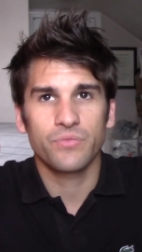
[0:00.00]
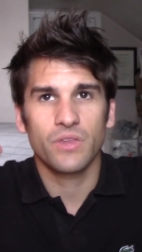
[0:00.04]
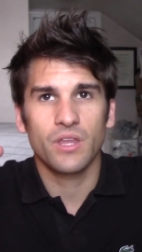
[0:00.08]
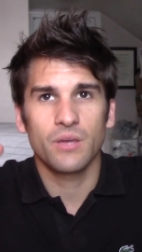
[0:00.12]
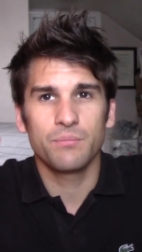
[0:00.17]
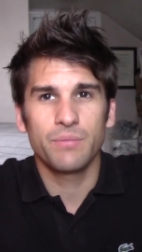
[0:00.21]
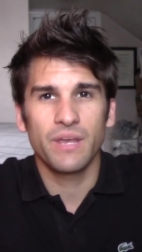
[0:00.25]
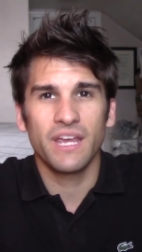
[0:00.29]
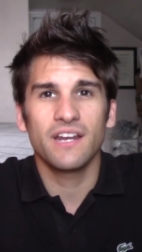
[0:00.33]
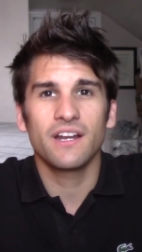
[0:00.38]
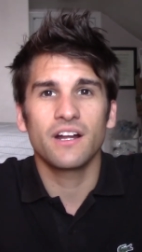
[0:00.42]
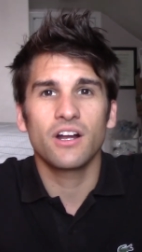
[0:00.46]

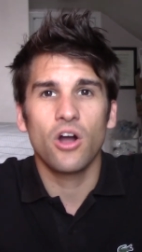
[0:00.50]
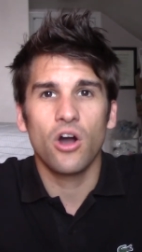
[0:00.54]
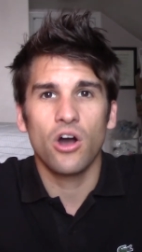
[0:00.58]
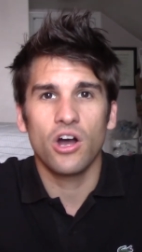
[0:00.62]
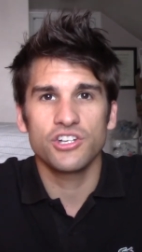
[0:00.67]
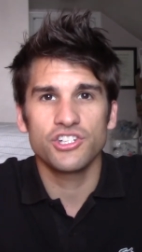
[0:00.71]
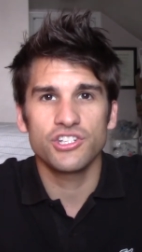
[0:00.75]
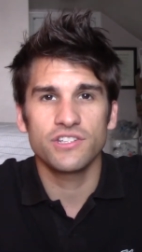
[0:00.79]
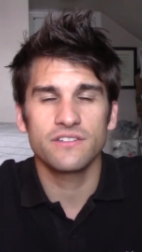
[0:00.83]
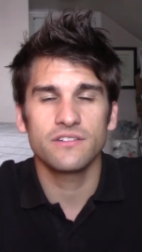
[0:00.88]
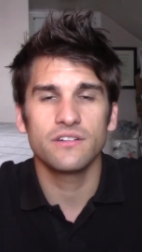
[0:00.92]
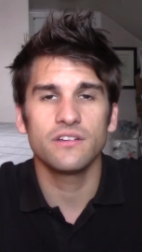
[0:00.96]
beta
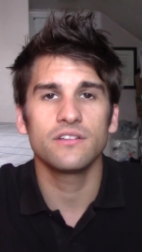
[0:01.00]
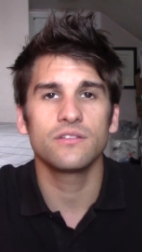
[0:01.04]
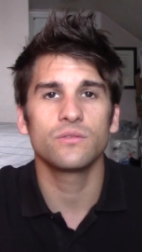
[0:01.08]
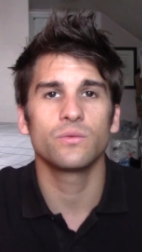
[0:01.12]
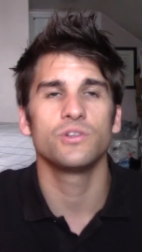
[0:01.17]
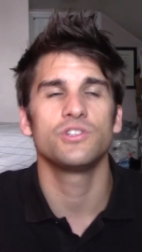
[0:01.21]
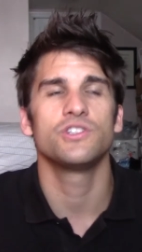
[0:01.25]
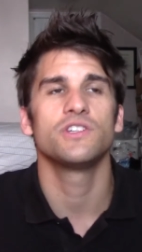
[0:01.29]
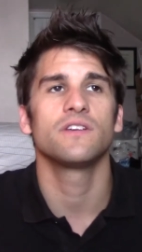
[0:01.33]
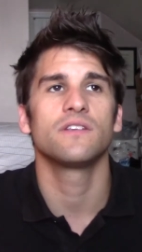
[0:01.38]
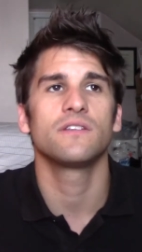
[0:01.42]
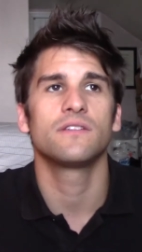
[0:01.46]
consciousness,
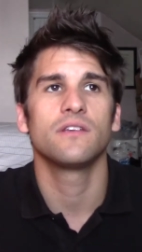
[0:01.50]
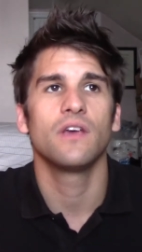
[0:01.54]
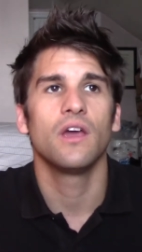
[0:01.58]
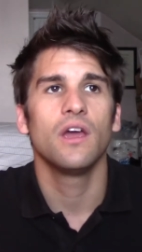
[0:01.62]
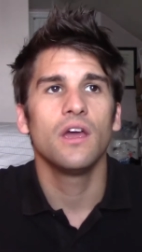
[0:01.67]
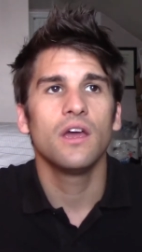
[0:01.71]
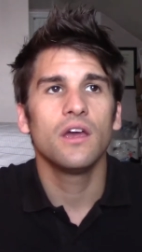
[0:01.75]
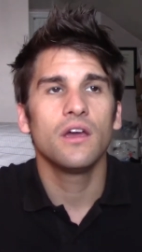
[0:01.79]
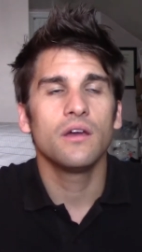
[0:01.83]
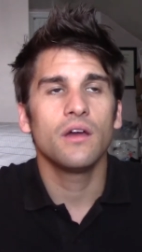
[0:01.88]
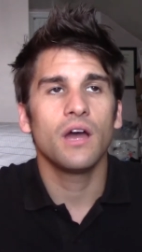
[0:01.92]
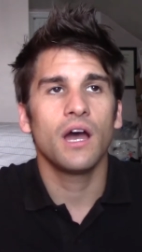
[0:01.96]
which is
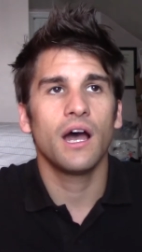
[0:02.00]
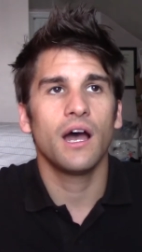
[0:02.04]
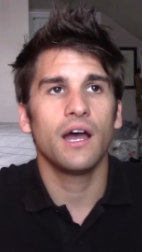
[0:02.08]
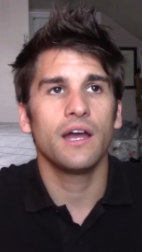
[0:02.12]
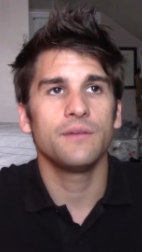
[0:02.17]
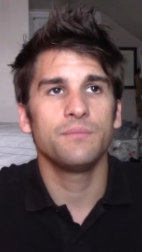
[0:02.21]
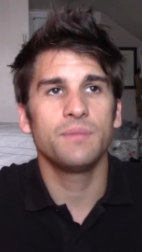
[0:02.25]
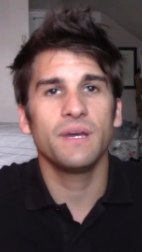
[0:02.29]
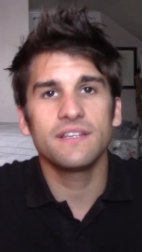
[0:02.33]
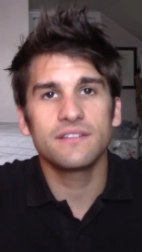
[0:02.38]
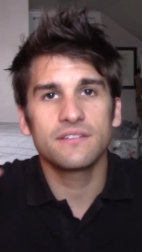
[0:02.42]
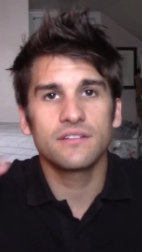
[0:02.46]

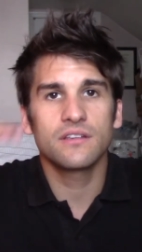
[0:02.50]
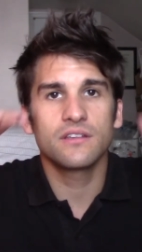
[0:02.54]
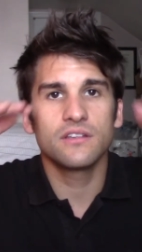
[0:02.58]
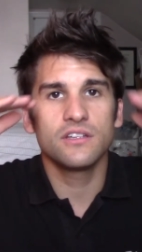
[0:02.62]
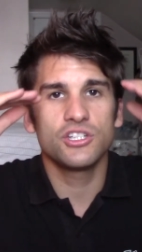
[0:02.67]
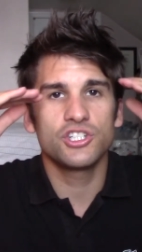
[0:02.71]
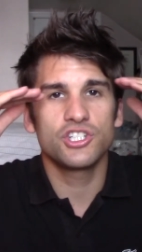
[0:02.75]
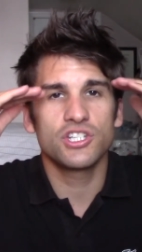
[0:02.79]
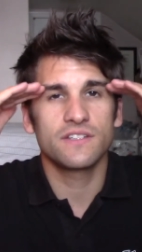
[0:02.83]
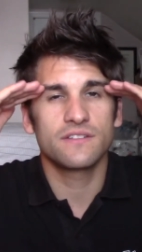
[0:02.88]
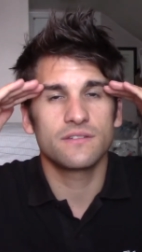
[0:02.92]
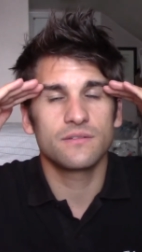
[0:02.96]
basically
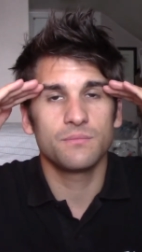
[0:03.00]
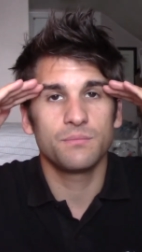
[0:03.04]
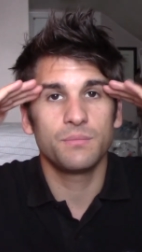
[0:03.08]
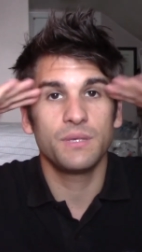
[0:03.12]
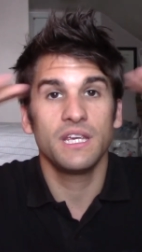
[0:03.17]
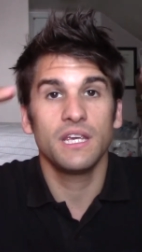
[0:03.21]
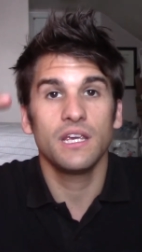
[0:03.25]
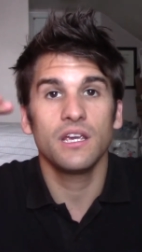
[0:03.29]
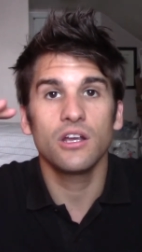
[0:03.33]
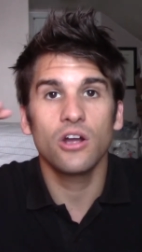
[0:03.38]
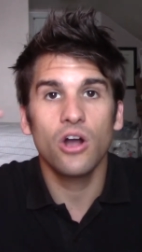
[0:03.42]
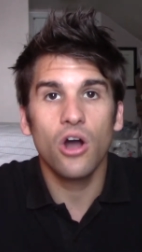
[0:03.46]
just
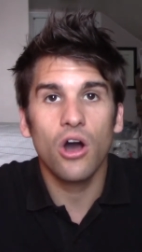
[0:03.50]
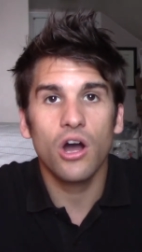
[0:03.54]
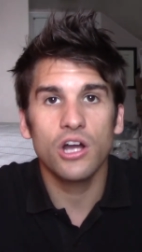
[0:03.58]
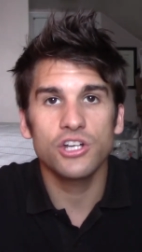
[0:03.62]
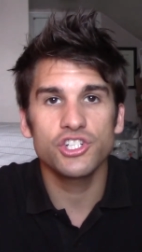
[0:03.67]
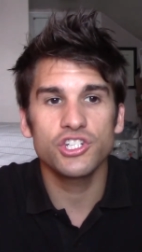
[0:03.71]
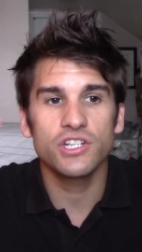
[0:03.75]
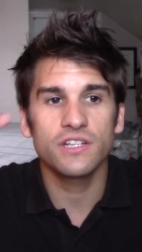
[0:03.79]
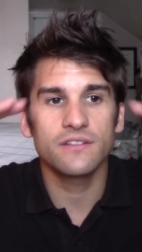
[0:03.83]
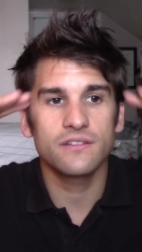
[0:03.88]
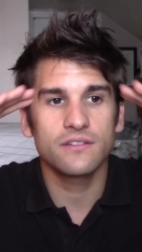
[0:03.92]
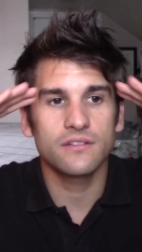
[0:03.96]
being
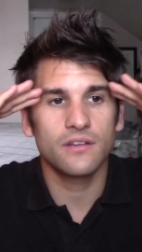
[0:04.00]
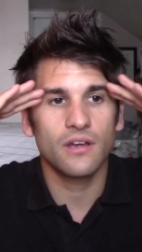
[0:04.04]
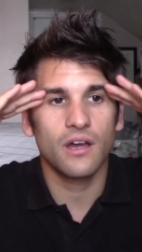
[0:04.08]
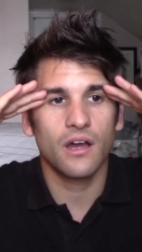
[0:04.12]
conscious